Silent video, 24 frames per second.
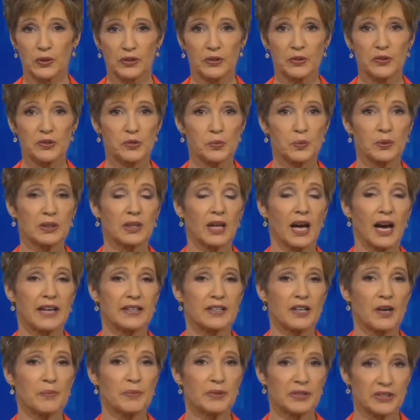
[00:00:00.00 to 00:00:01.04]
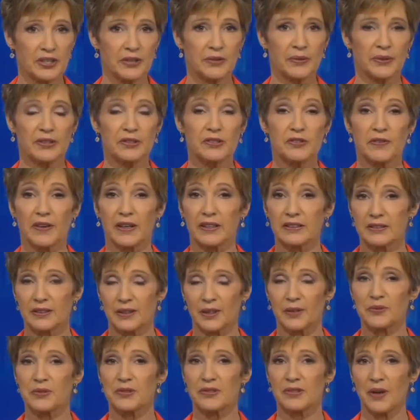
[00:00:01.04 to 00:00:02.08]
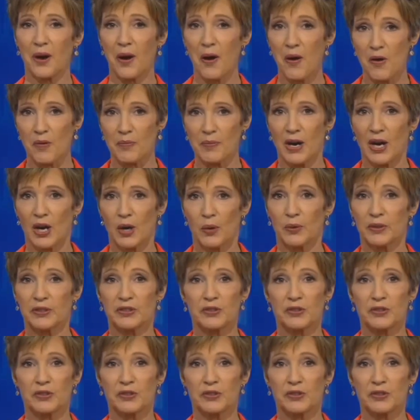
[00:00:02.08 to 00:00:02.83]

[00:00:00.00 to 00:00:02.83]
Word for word: workers relied on materials found close to home.